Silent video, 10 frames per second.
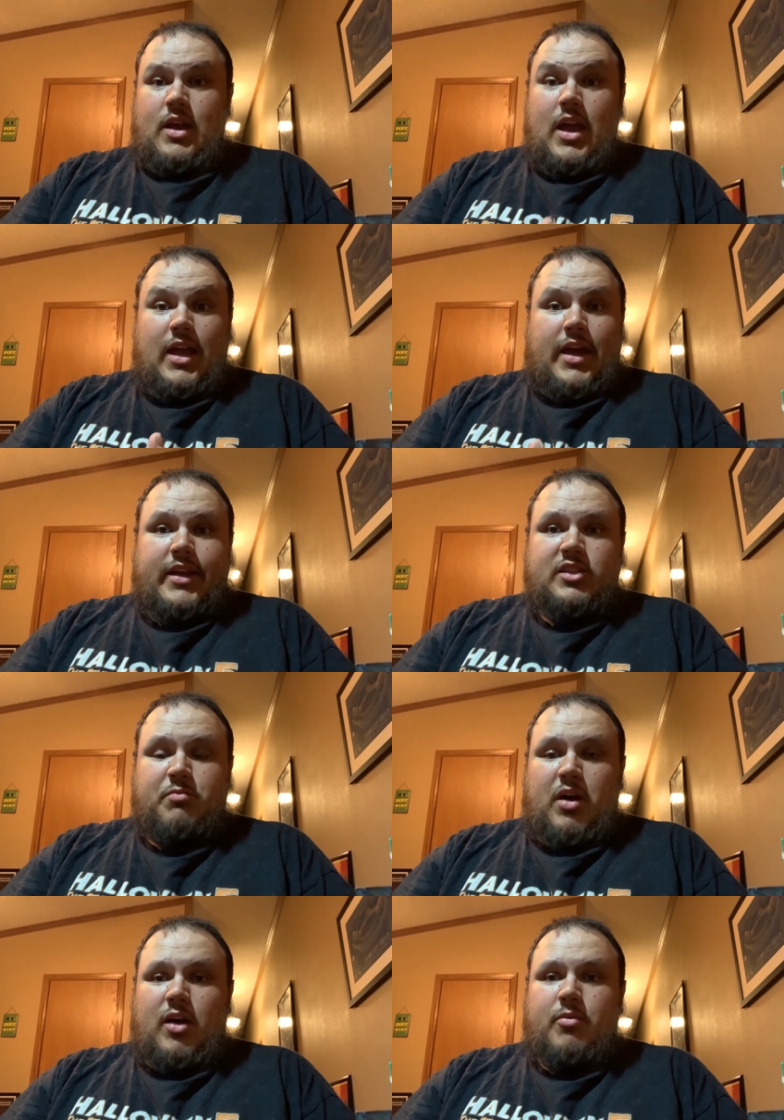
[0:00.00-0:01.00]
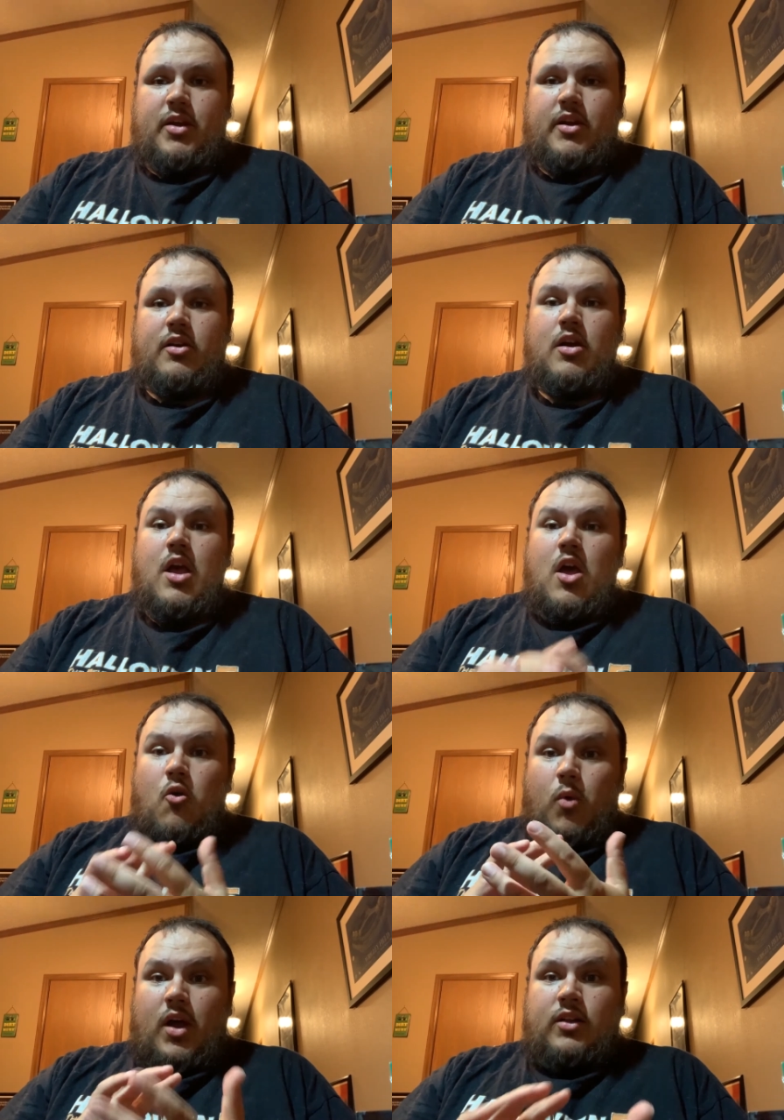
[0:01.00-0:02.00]
Hey guys, Bob here.
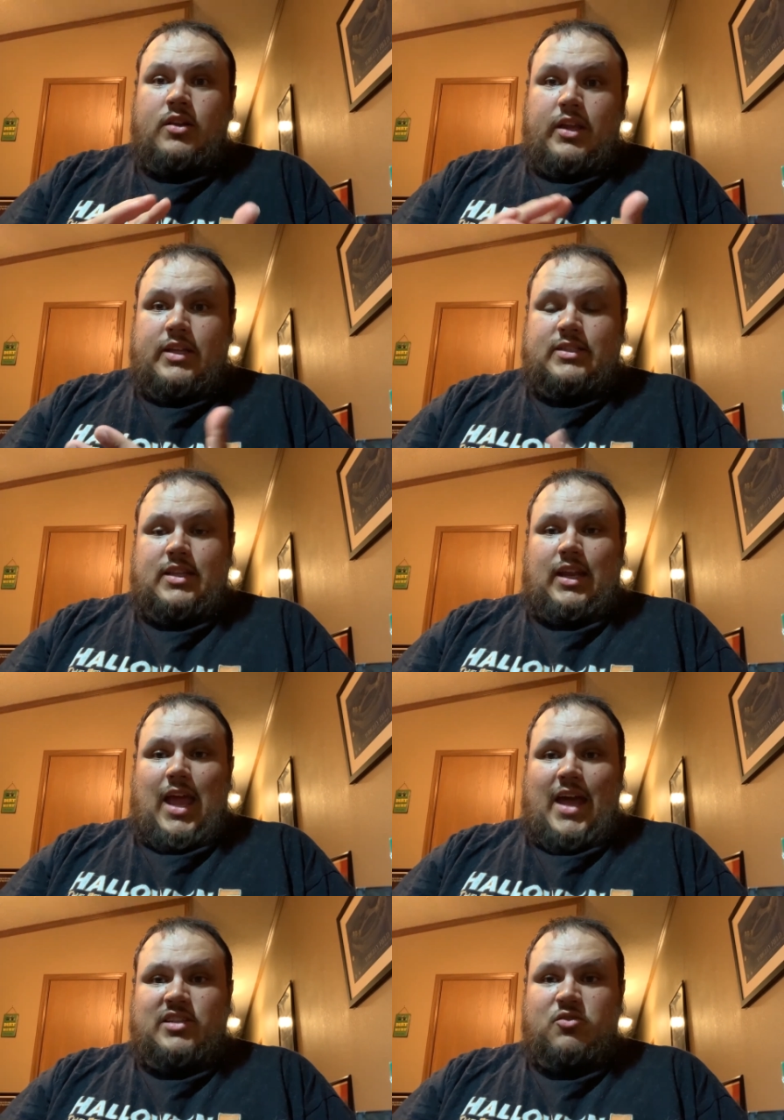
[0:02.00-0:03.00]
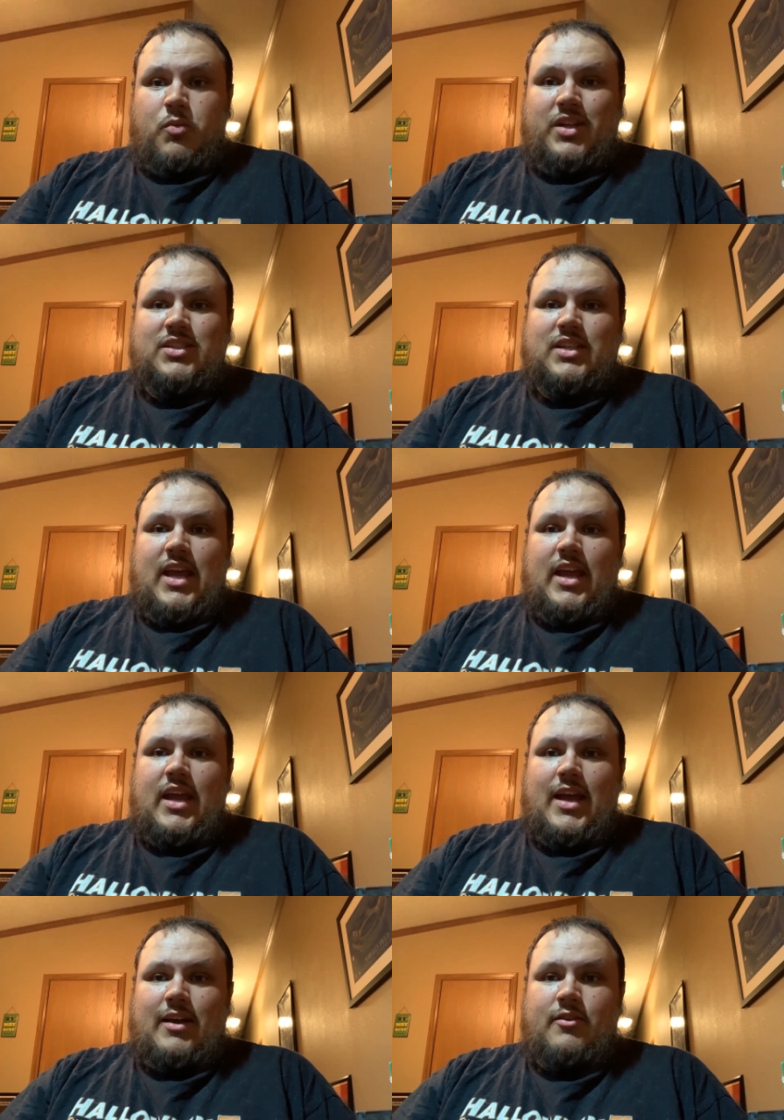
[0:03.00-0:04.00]
Well, it's the last
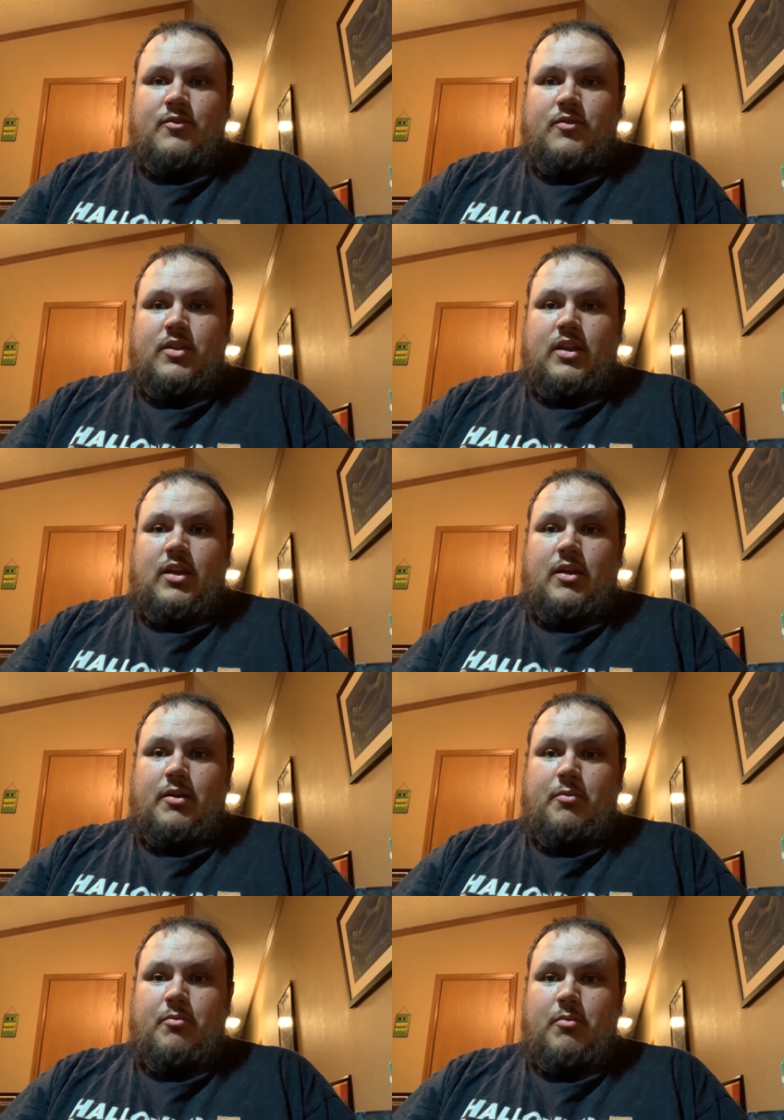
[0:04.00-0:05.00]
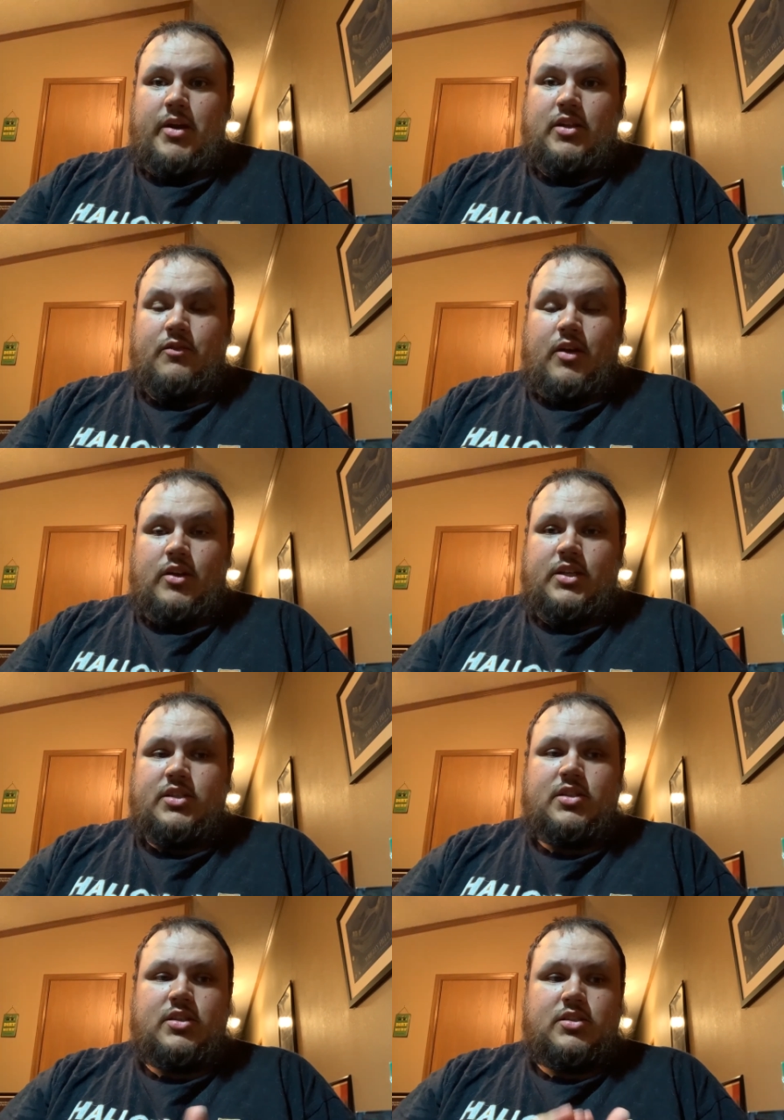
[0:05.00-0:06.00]
Wednesday of the month of
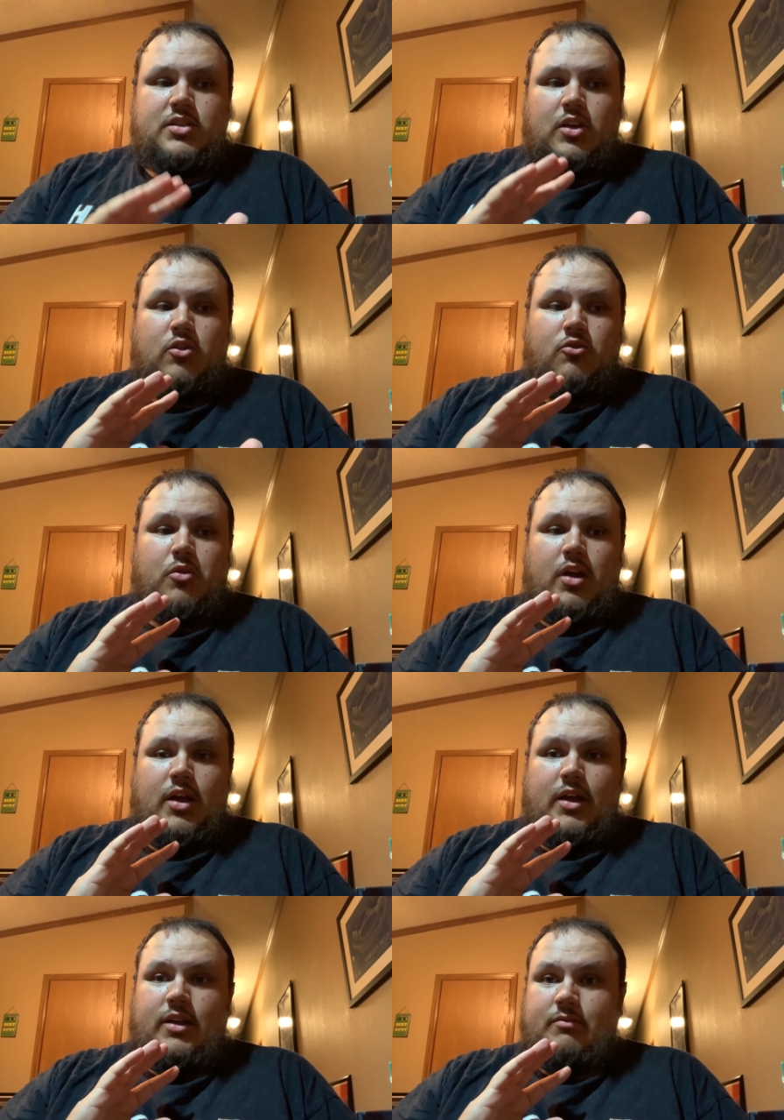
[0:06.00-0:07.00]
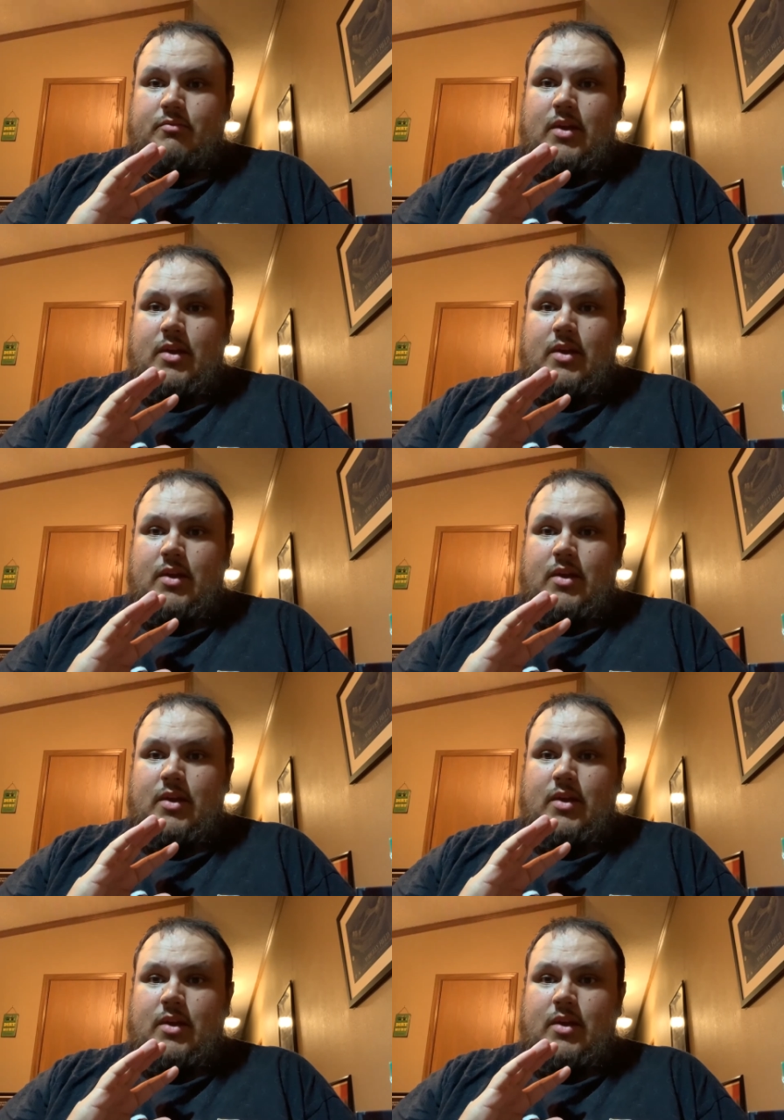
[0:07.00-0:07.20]
August, so uh,